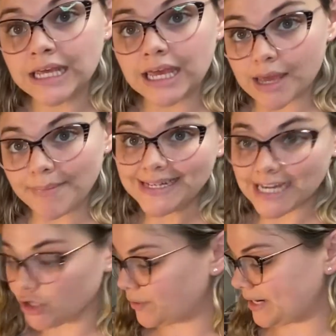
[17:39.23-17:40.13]
And by
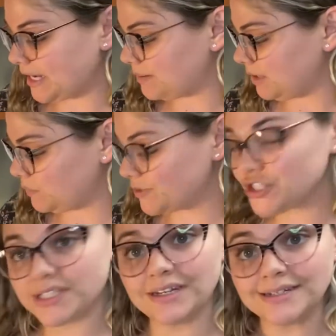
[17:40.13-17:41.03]
decorating, I mean we're
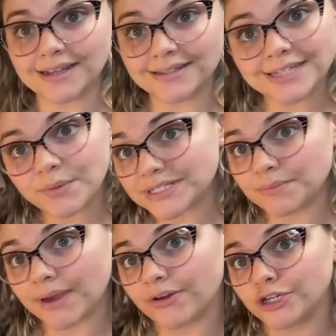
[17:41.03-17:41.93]
just gonna dust it with some
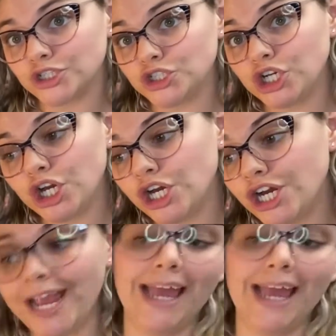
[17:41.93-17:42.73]
powdered sugar